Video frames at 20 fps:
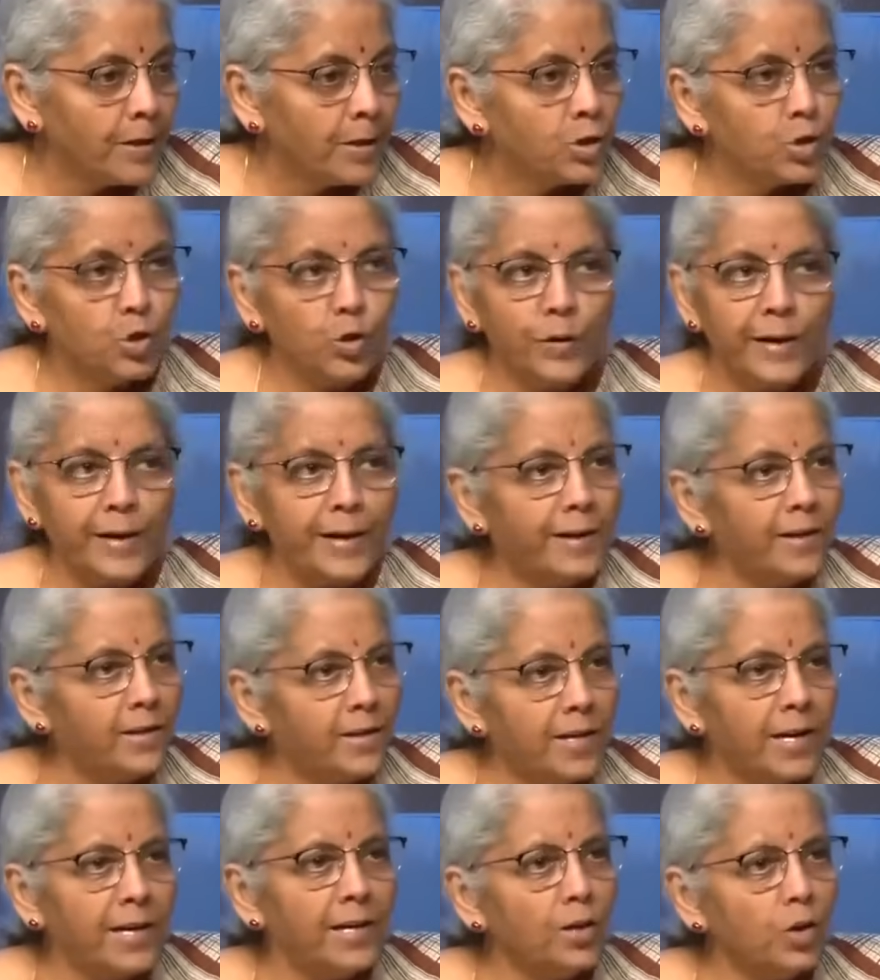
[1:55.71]
So the
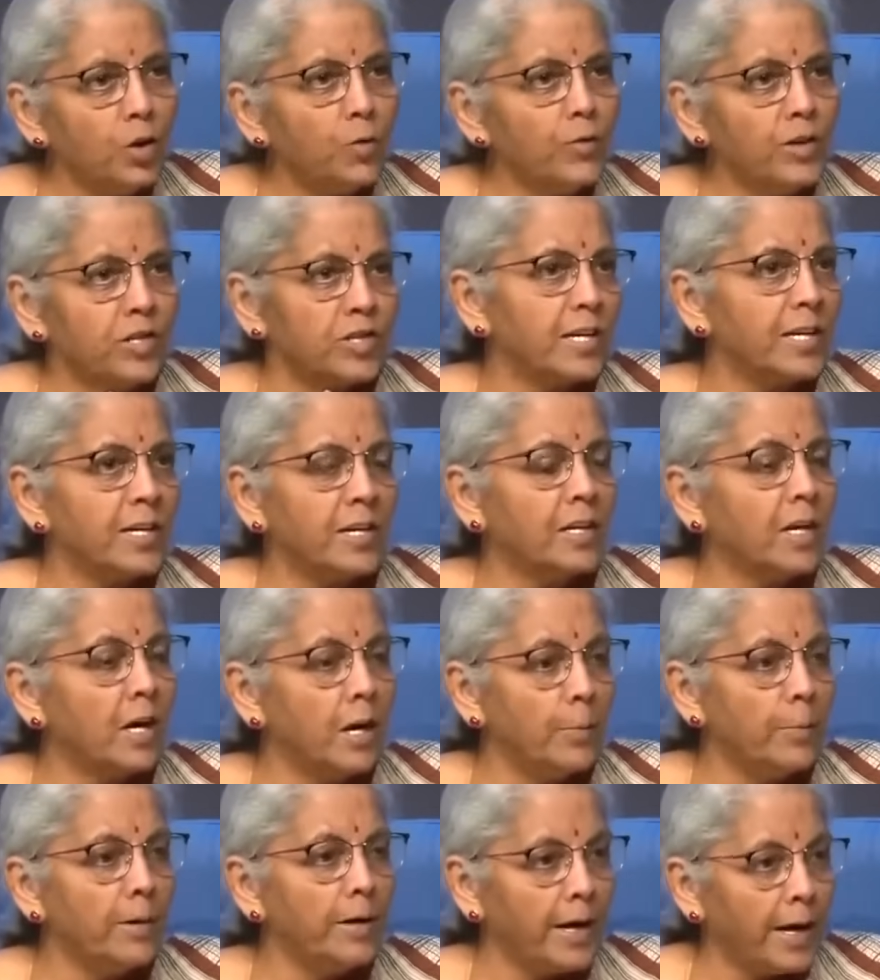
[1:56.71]
intent of the central
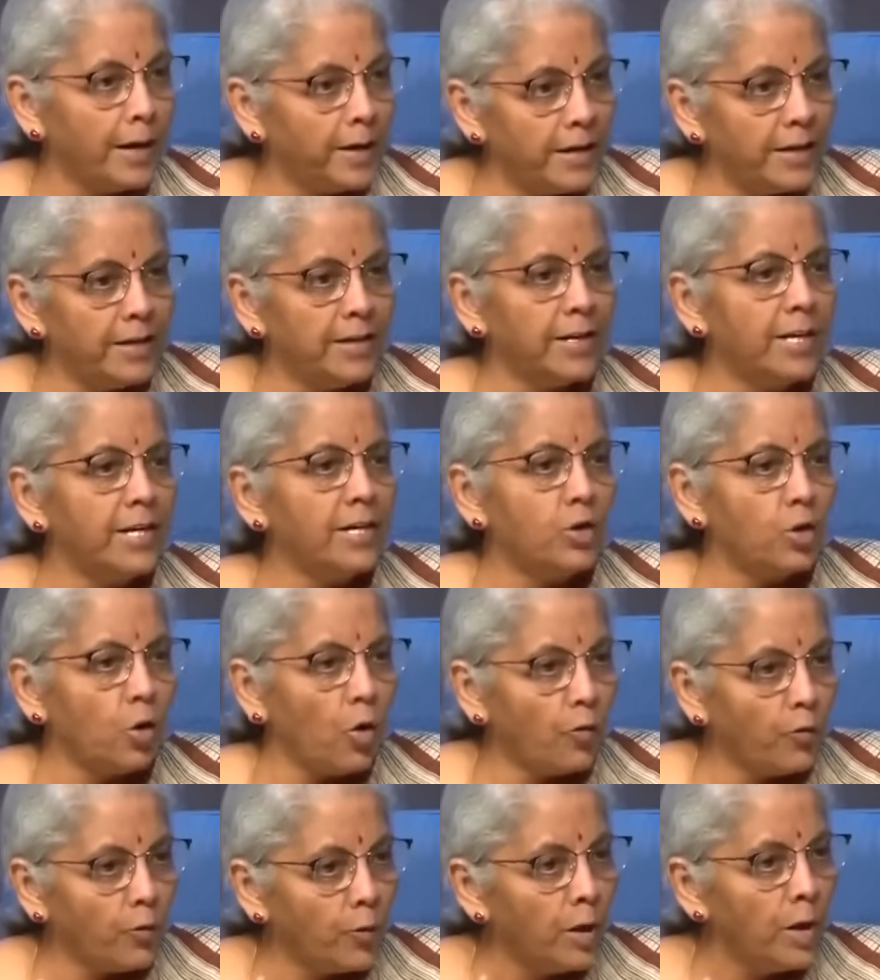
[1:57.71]
government and intent
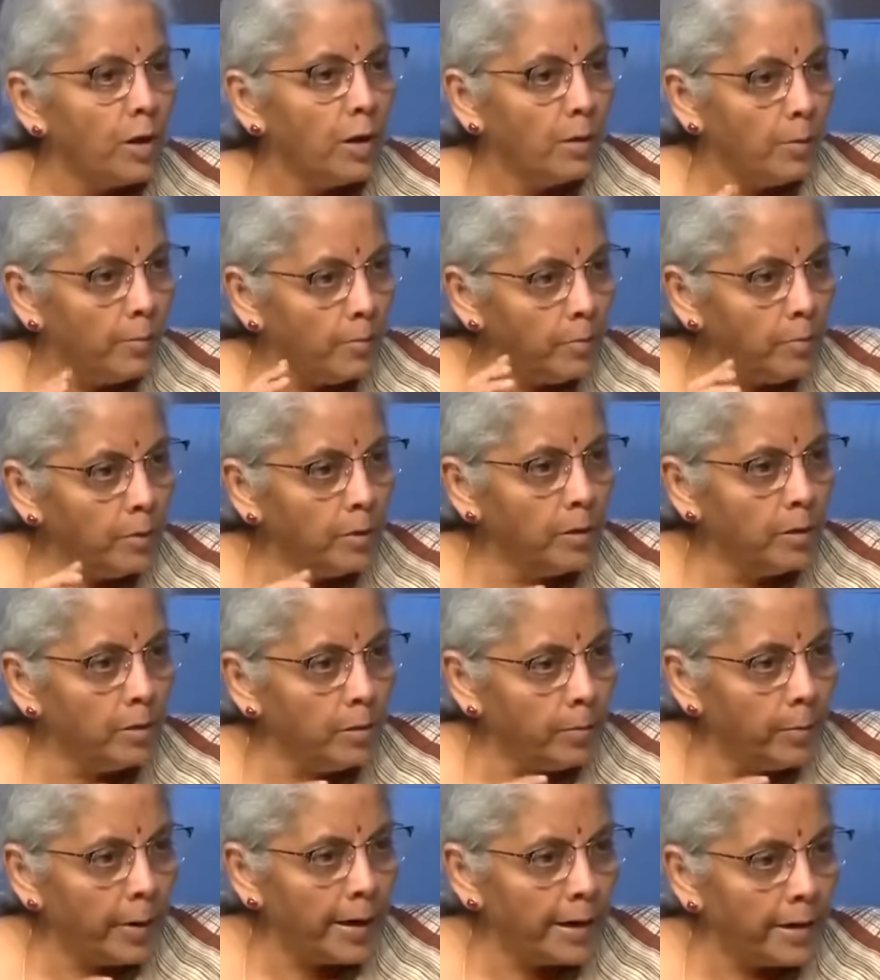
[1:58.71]
of
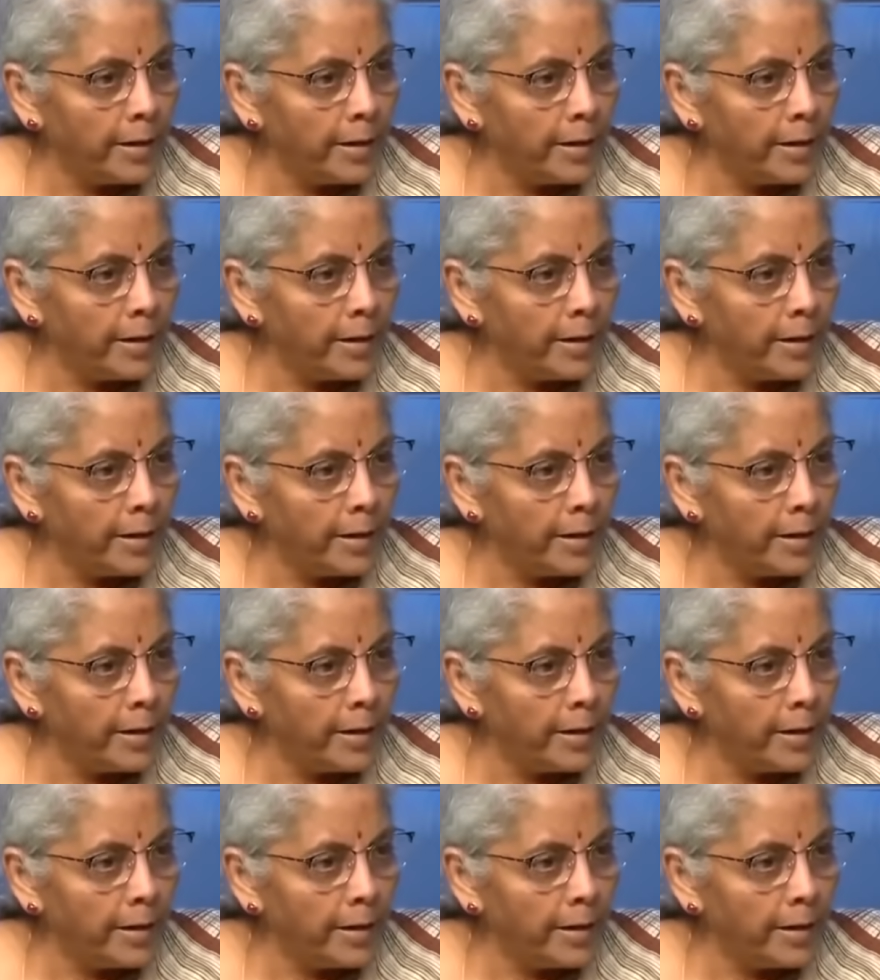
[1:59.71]
my